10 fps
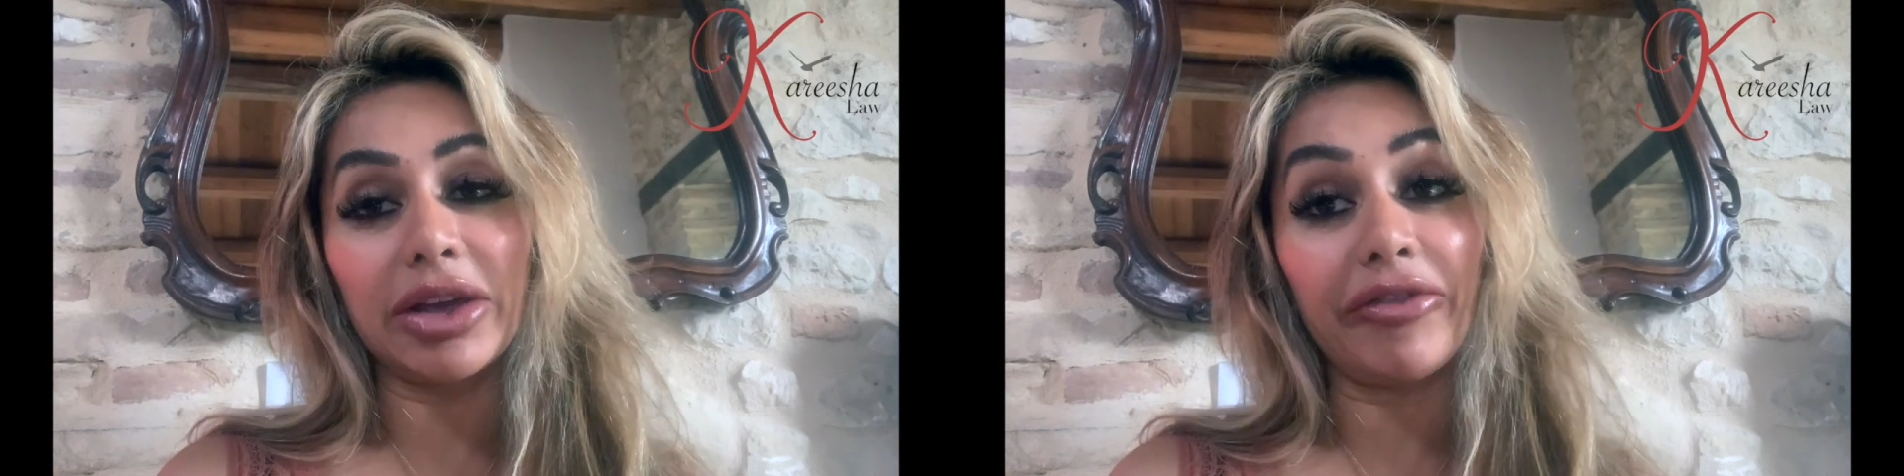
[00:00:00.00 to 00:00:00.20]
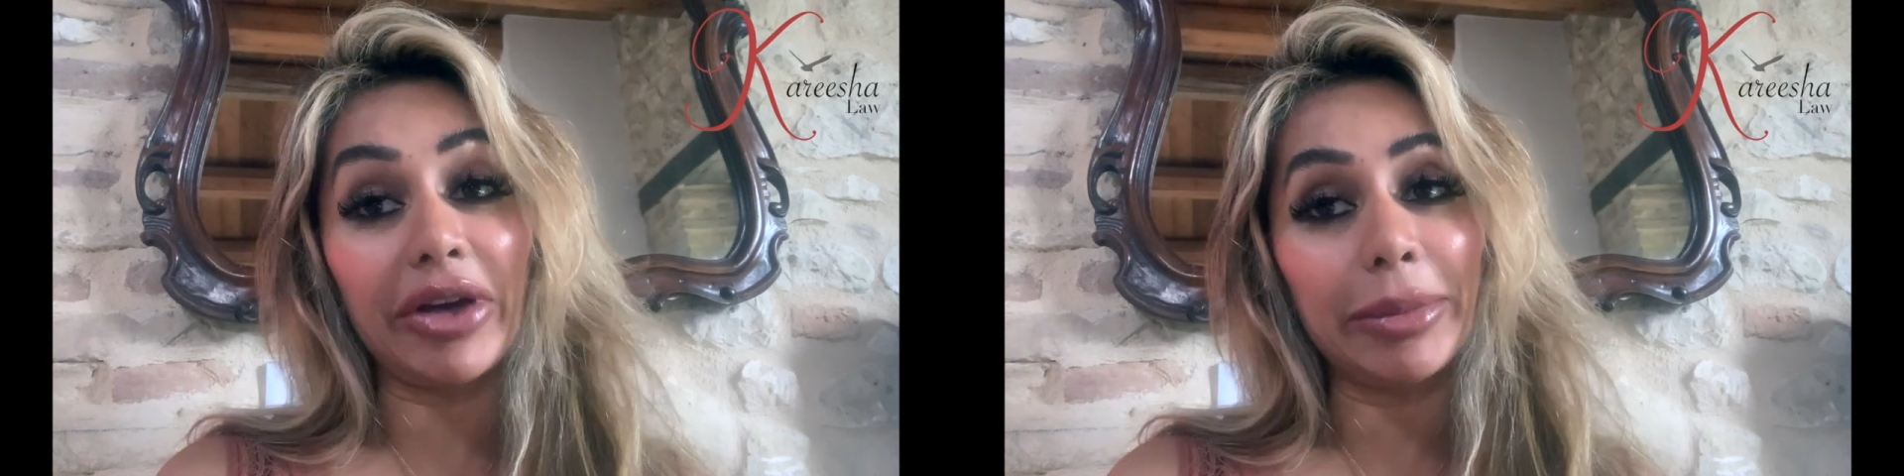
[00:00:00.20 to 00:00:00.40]

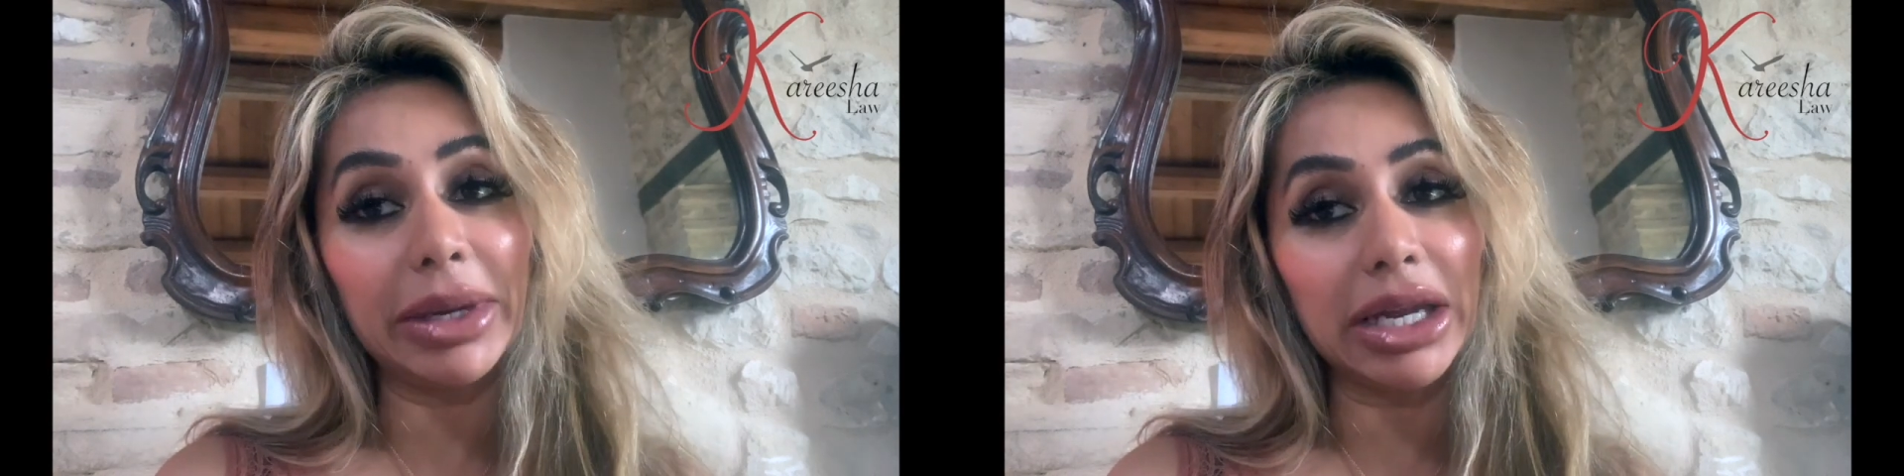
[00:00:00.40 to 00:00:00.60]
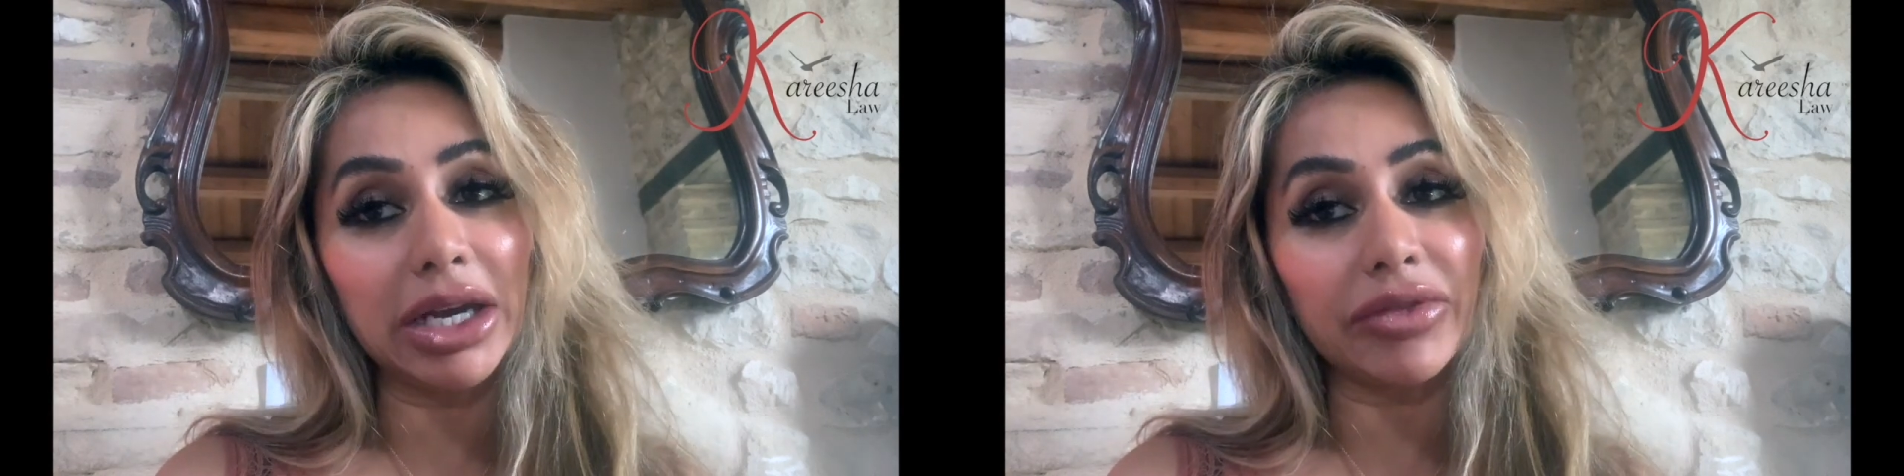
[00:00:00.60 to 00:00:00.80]

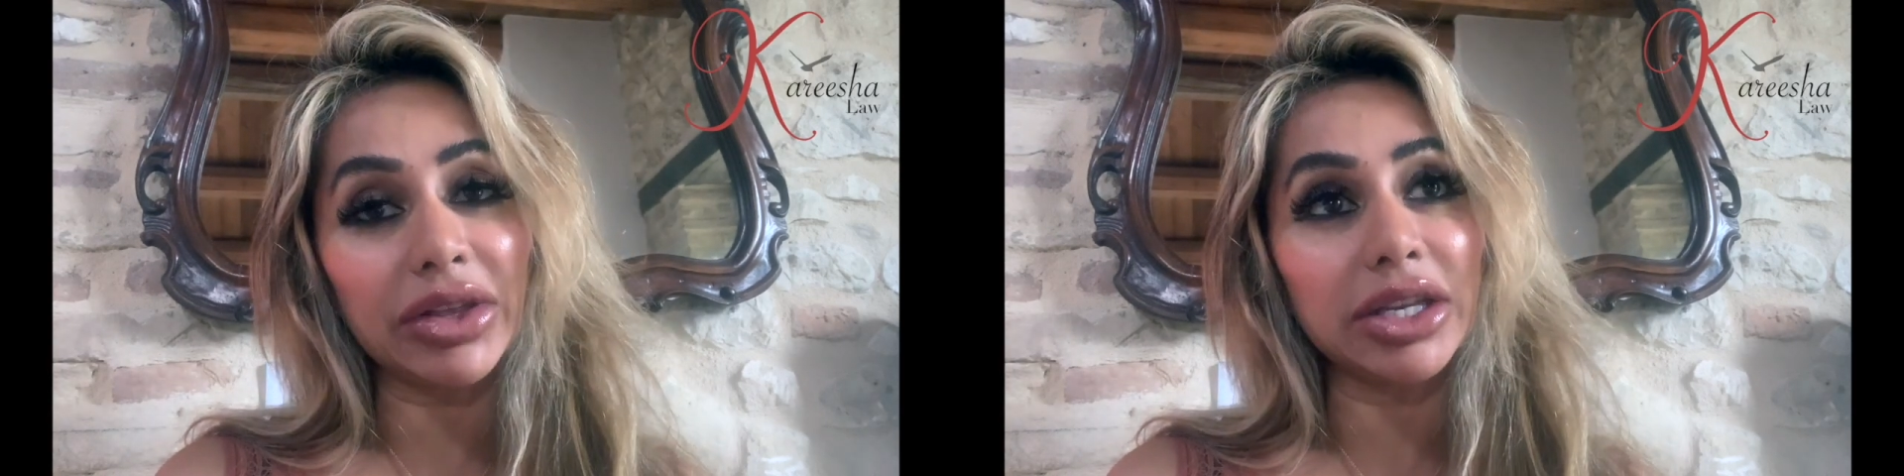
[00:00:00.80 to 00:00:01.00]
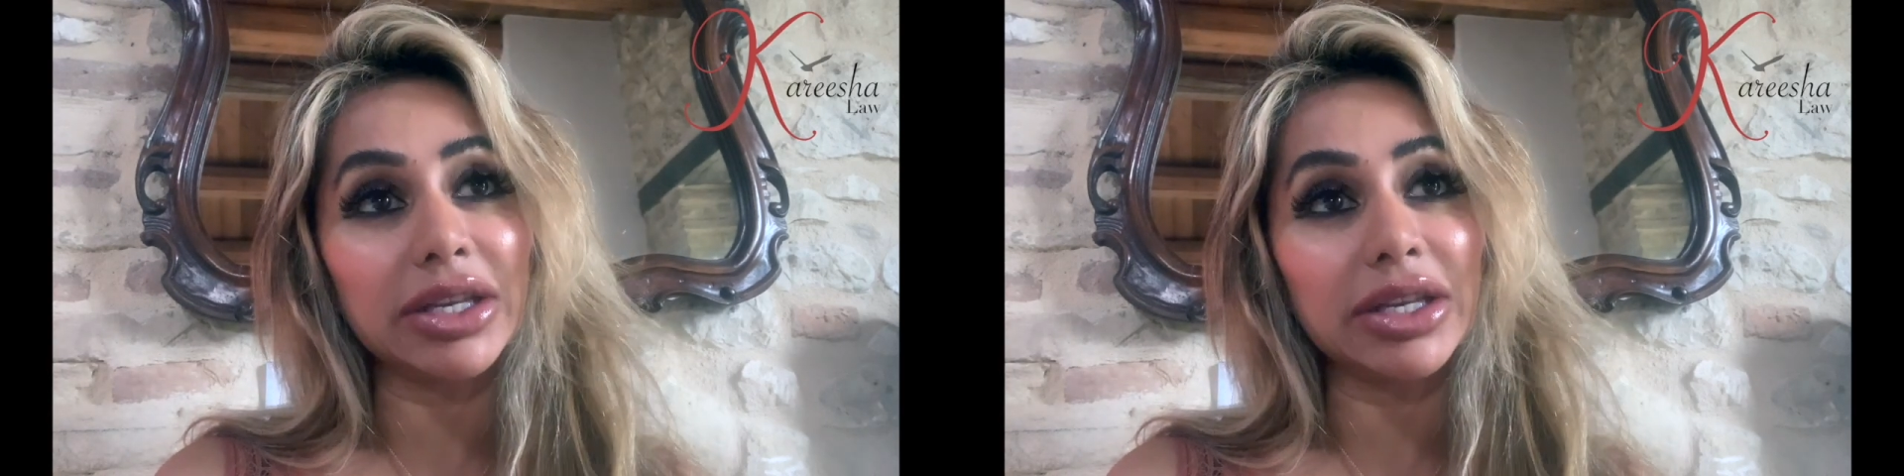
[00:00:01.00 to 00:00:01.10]
family life in the